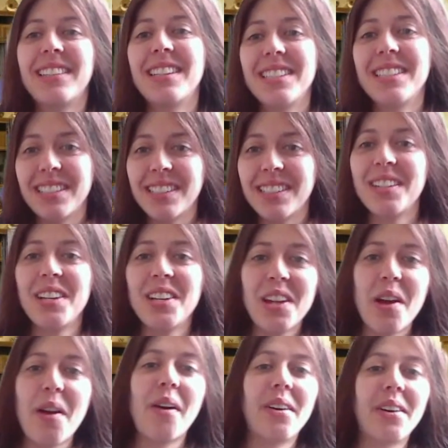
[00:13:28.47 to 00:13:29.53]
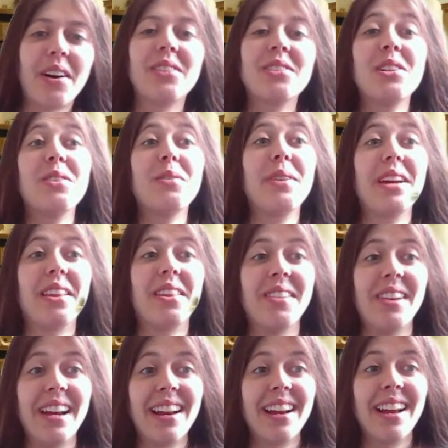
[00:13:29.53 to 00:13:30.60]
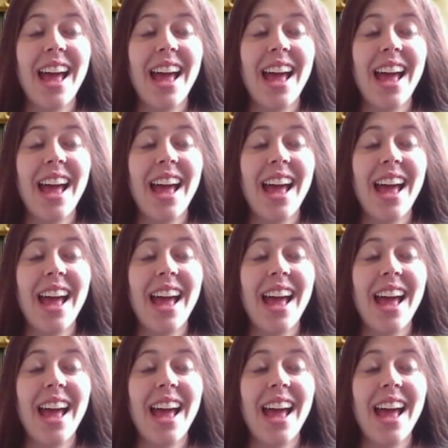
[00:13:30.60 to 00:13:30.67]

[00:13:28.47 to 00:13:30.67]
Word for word: There's, you know, I'll do in week three.